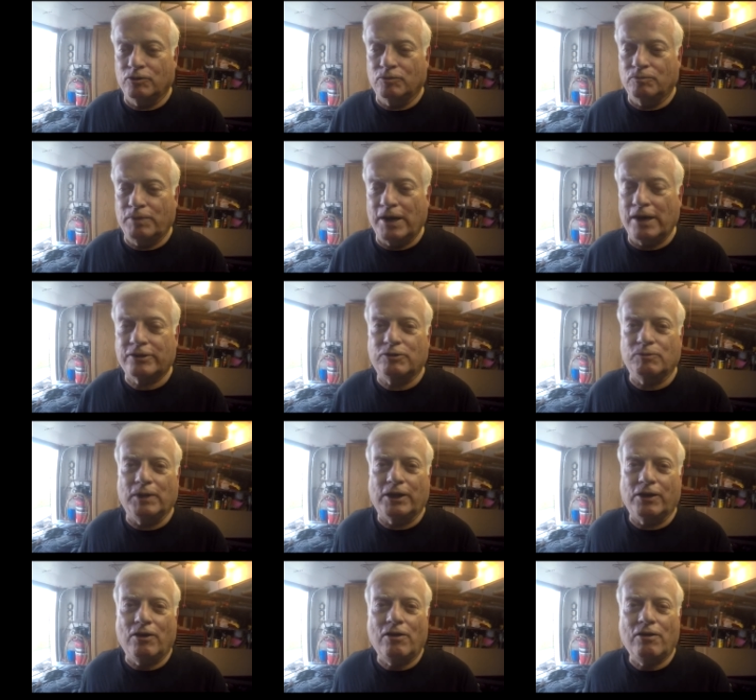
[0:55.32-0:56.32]
Back to
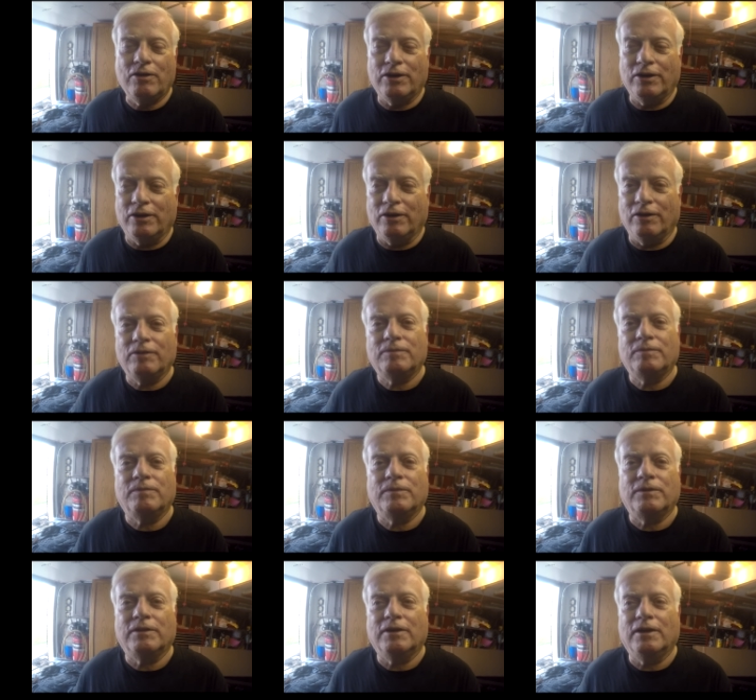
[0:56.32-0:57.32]
my car here.
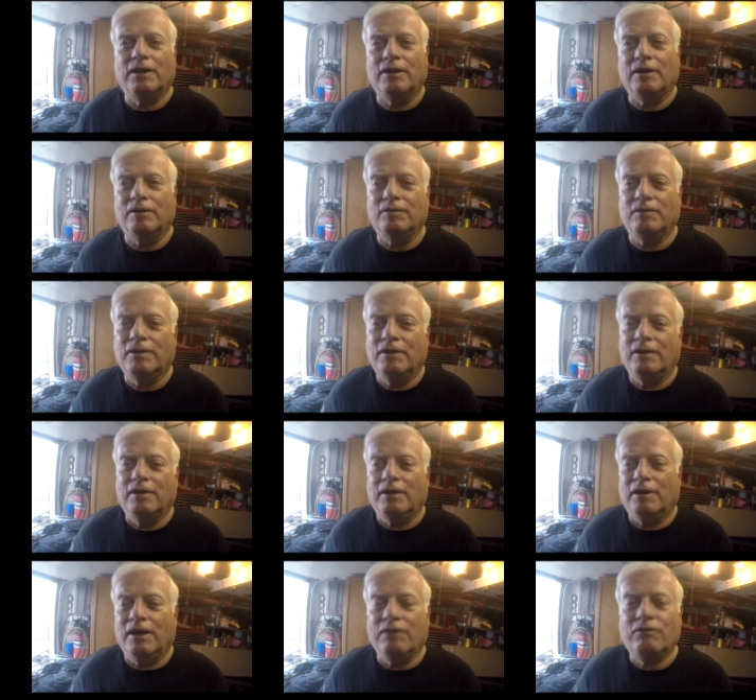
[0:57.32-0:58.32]

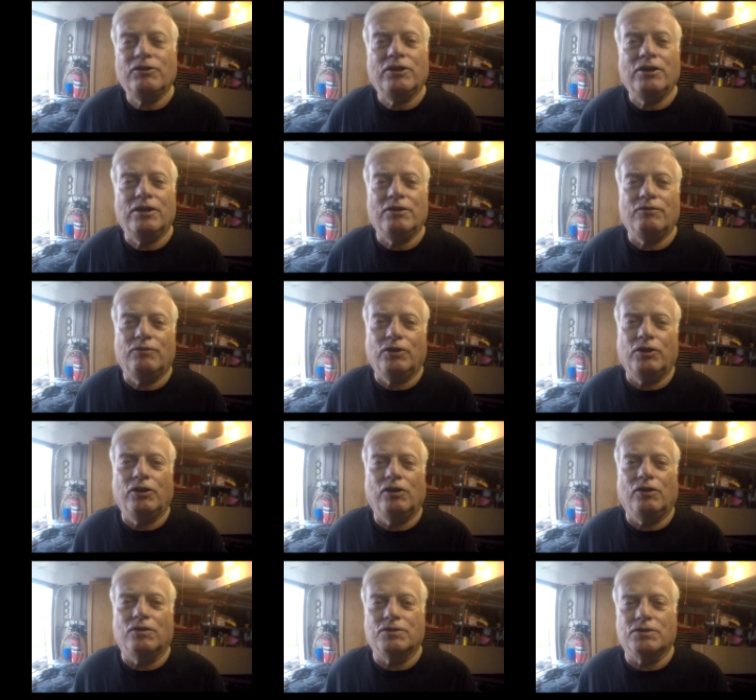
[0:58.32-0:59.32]
I haven't done any
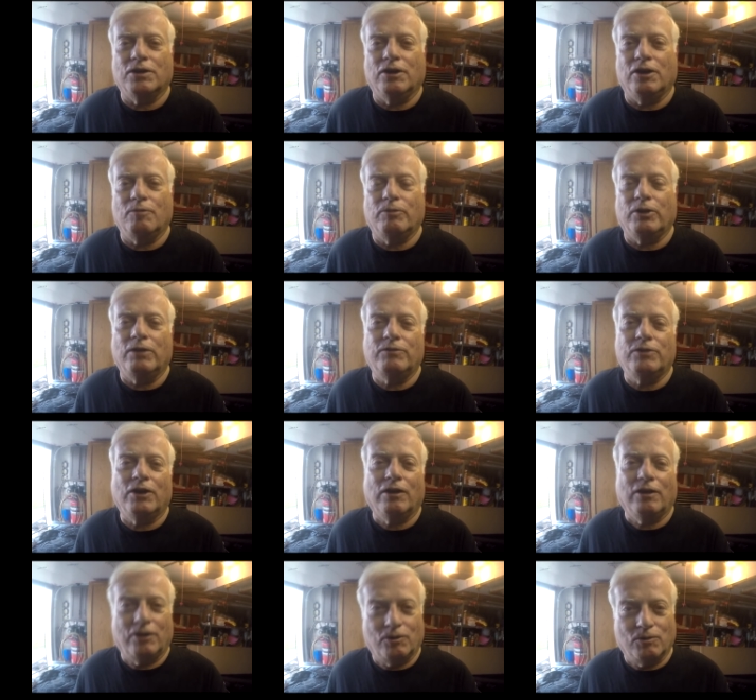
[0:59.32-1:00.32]
videos on it, but I've done
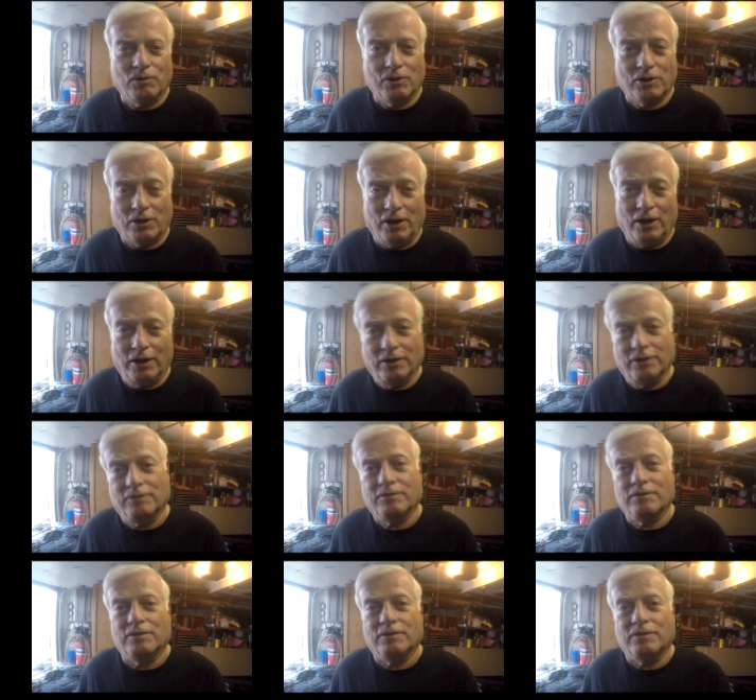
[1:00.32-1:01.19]
a lot of work on it